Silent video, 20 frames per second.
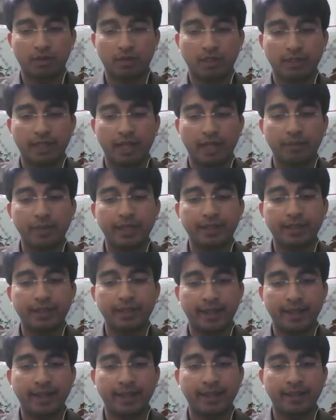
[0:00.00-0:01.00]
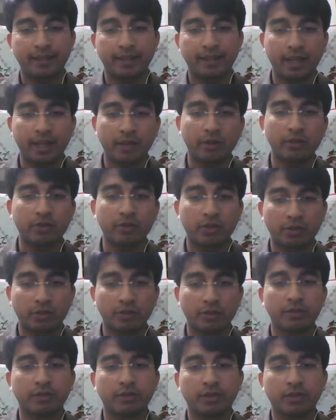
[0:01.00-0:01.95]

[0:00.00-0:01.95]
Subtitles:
they are a bit technical. They are also